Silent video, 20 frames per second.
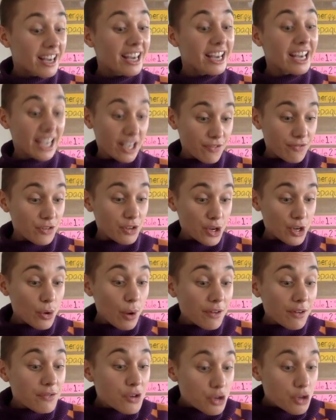If you
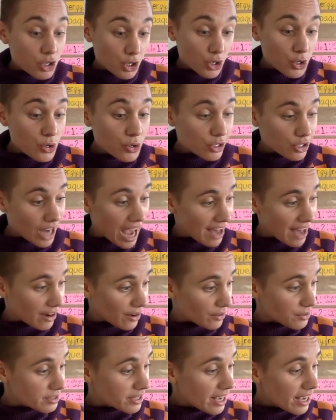have two
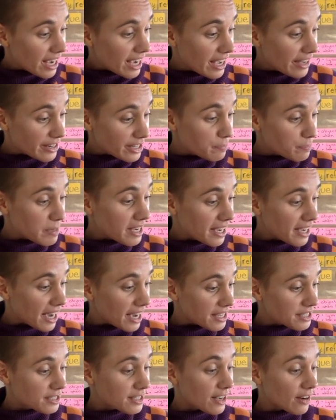shadows, it is
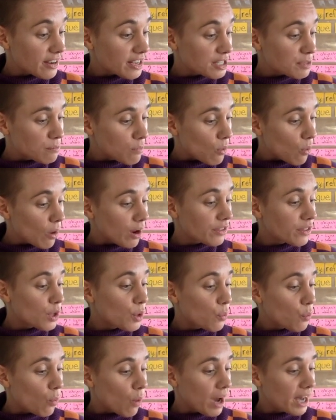because there is more
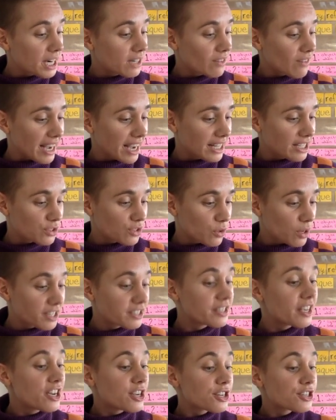than one light source
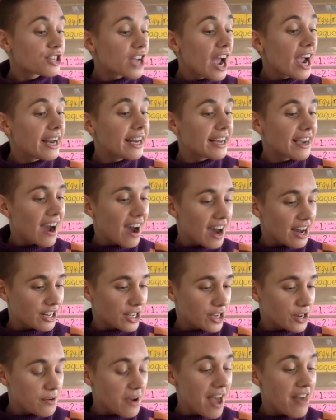shining on
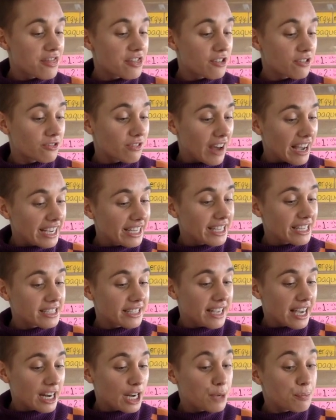you, and the light is
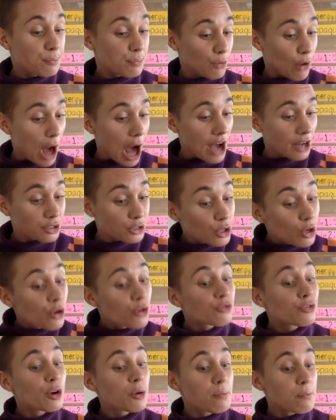getting blocked
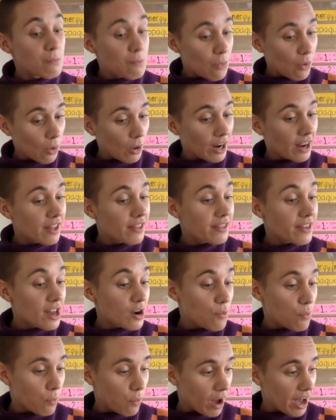from more
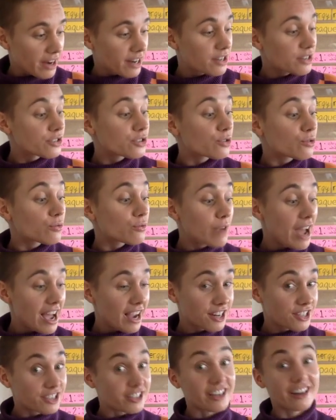than one
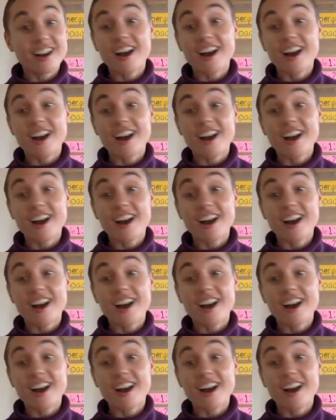direction.